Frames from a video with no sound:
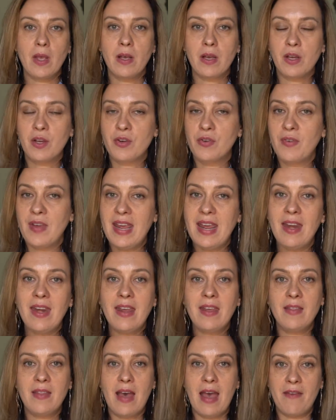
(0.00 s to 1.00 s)

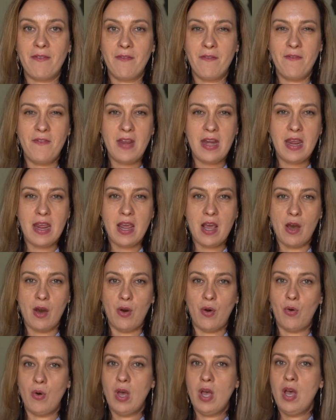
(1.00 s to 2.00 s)
creating that
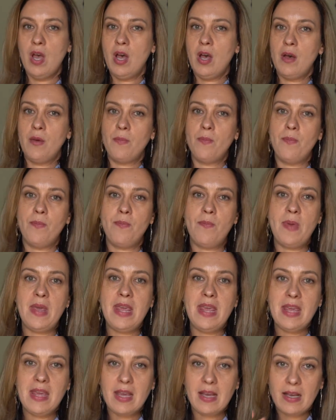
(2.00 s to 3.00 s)
video,
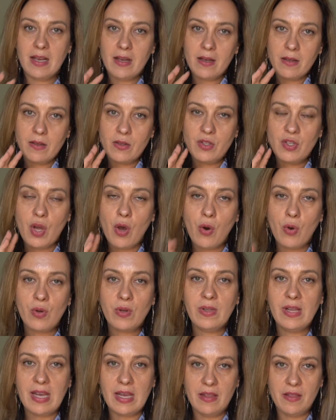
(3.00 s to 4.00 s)
being
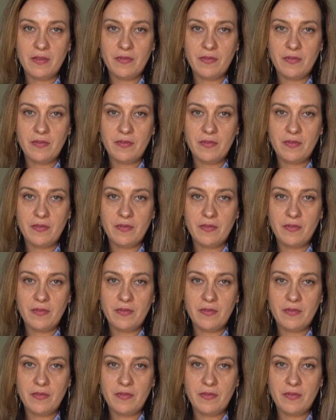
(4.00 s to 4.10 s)
totally in the